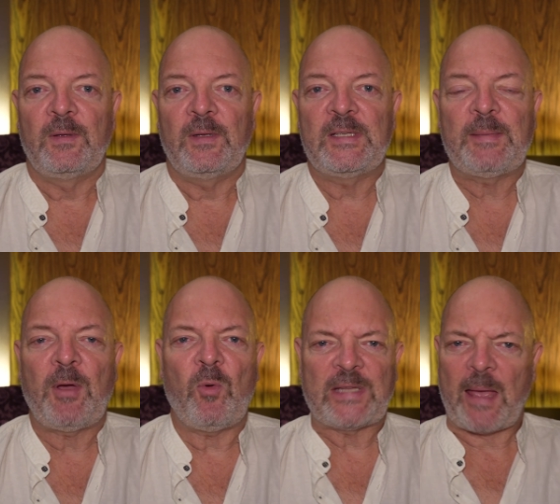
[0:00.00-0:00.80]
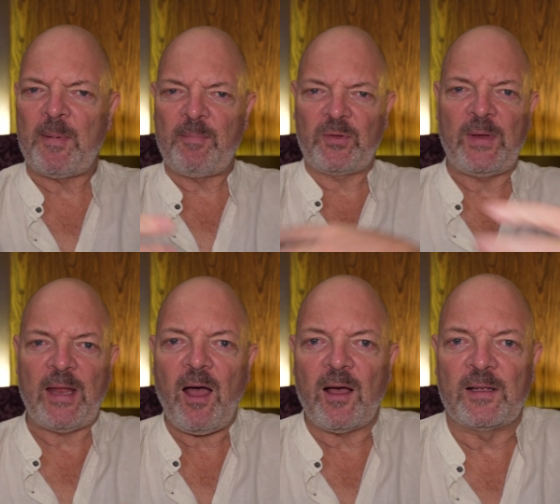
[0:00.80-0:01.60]
Is it about what's happening between
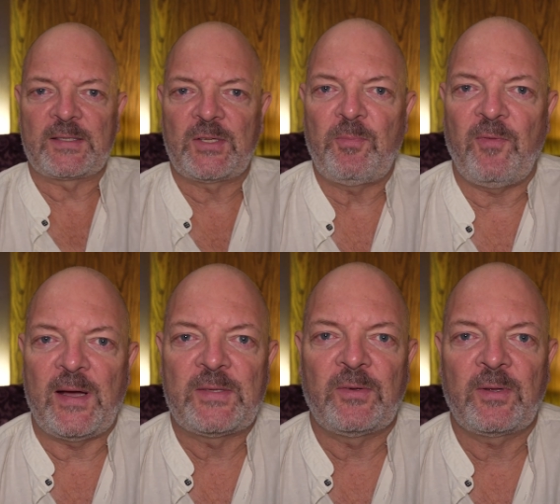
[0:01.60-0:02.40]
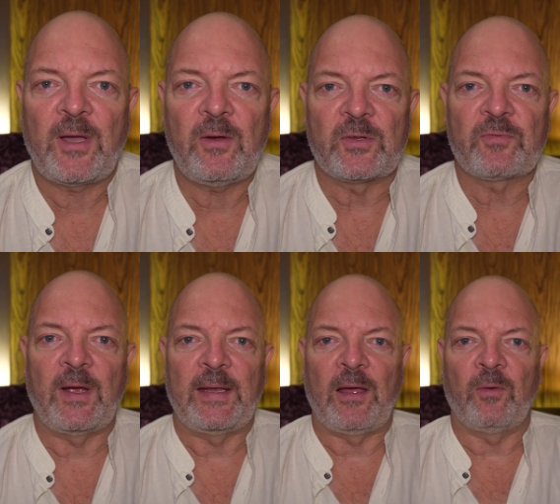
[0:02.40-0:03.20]
us, supervisor and coach,
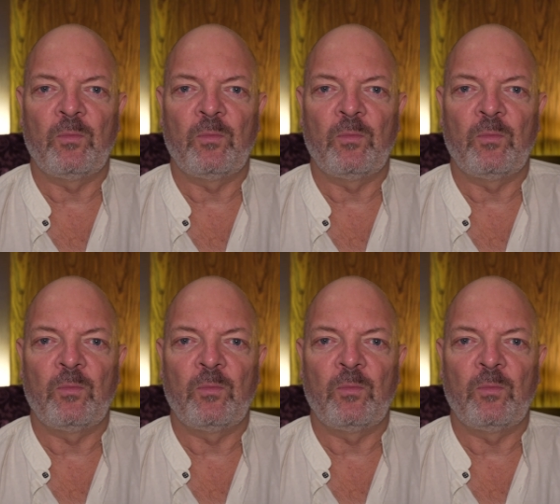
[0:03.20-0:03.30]
right now?